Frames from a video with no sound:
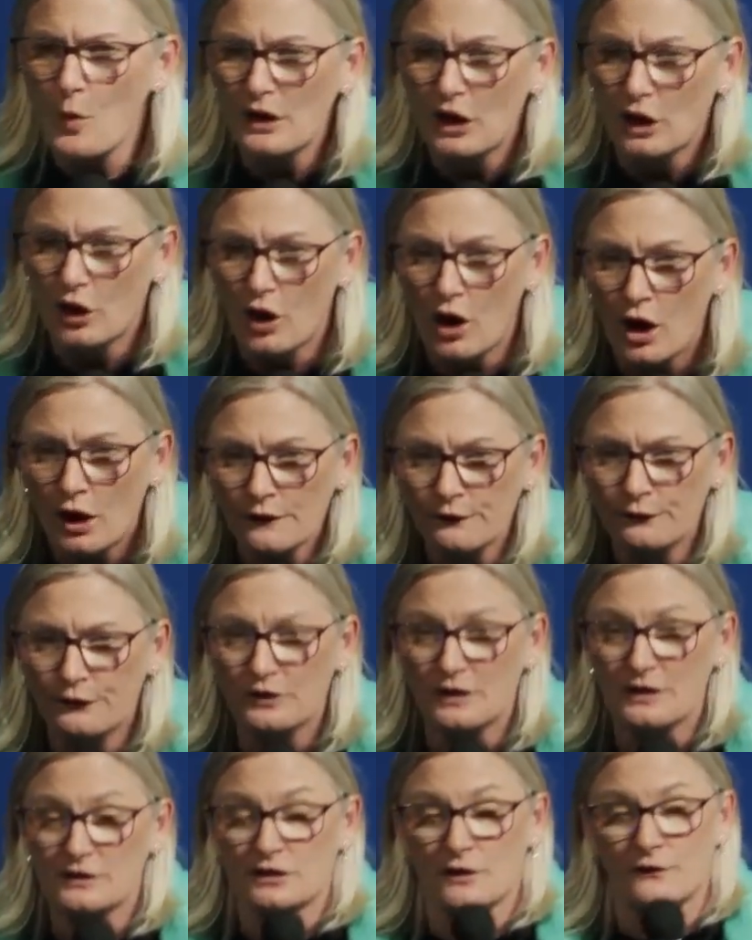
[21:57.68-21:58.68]
in a
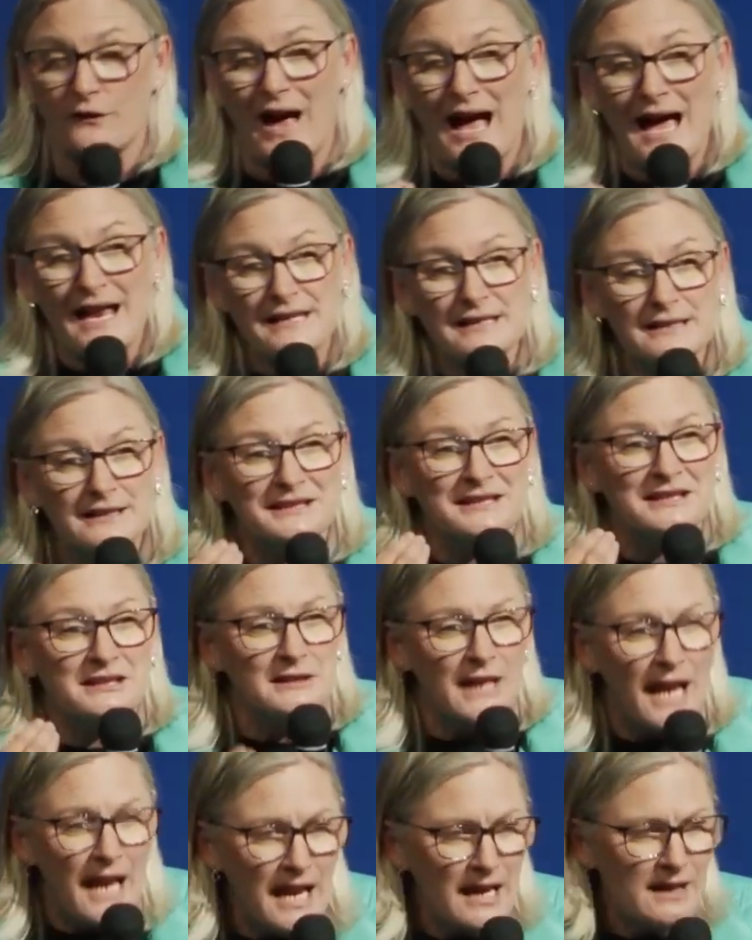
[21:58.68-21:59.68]
confidence of
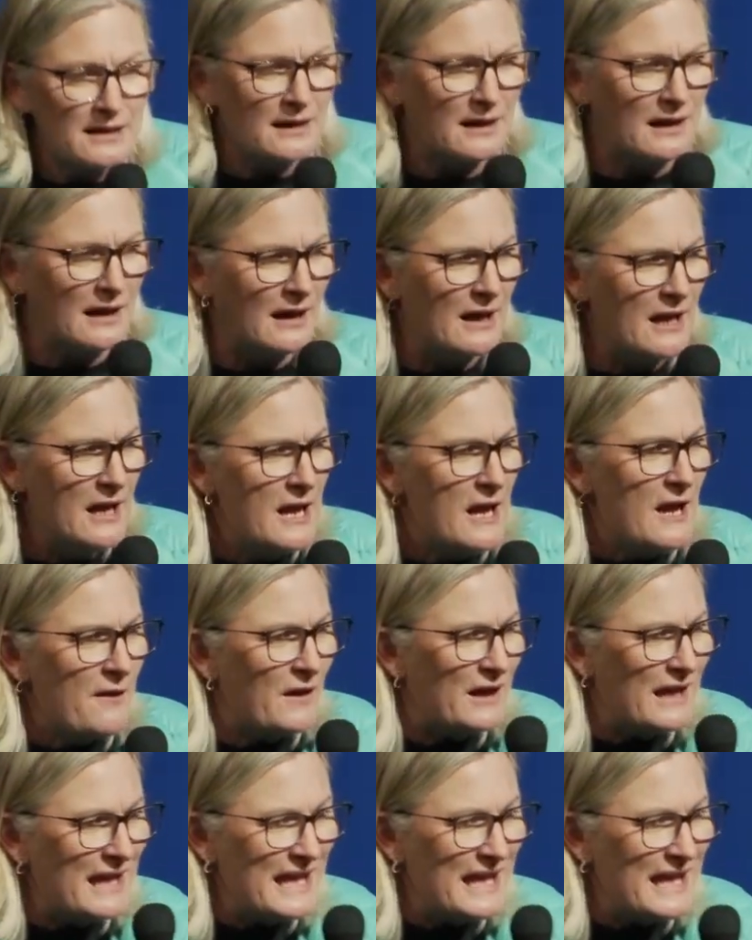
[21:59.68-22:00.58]
understanding that